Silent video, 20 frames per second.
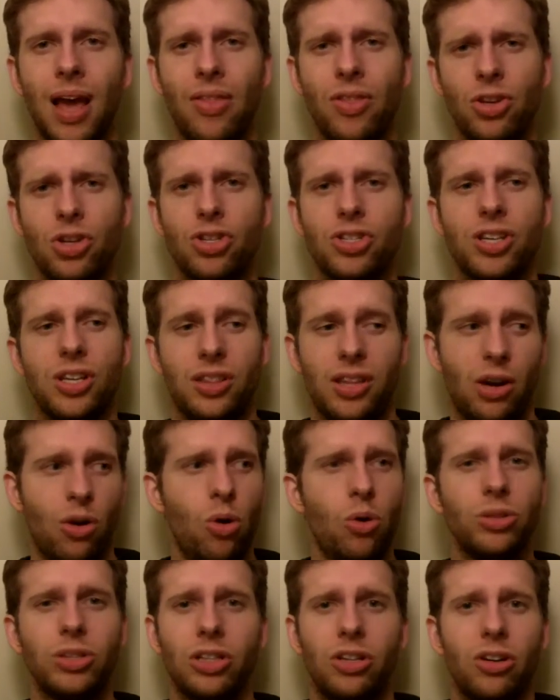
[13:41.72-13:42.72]
And then you're sitting there
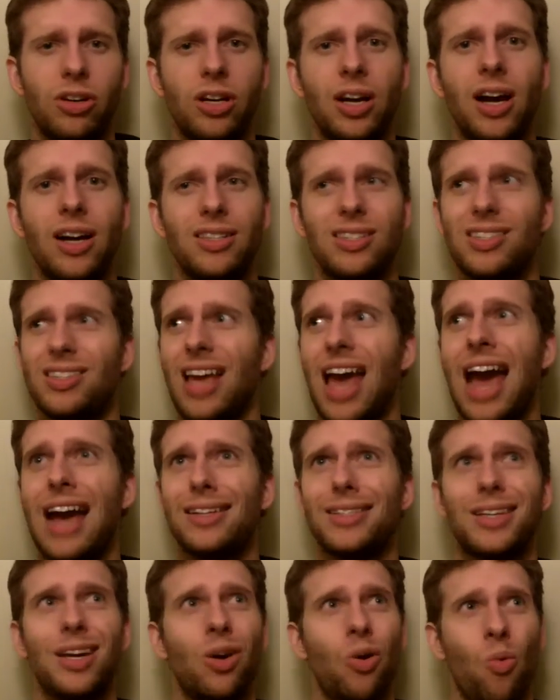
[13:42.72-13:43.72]
holding your guts,
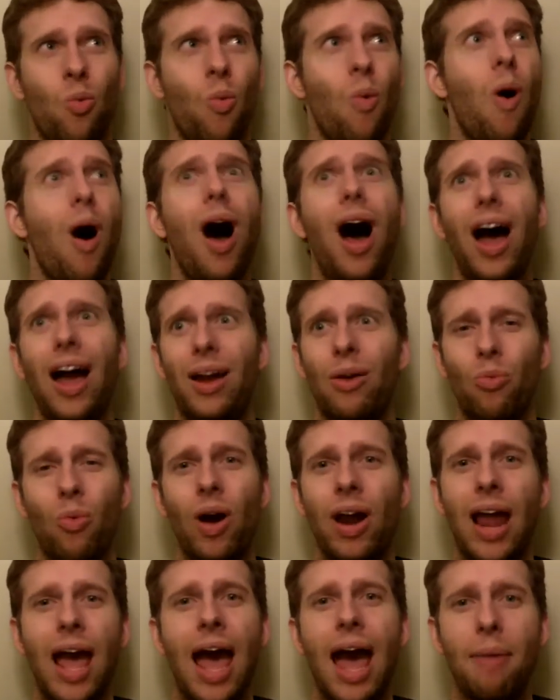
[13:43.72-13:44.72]
asking why,
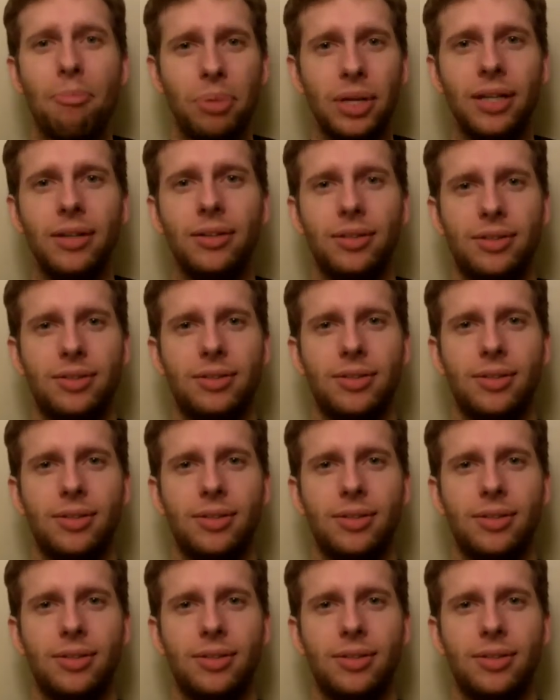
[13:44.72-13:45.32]
what happened.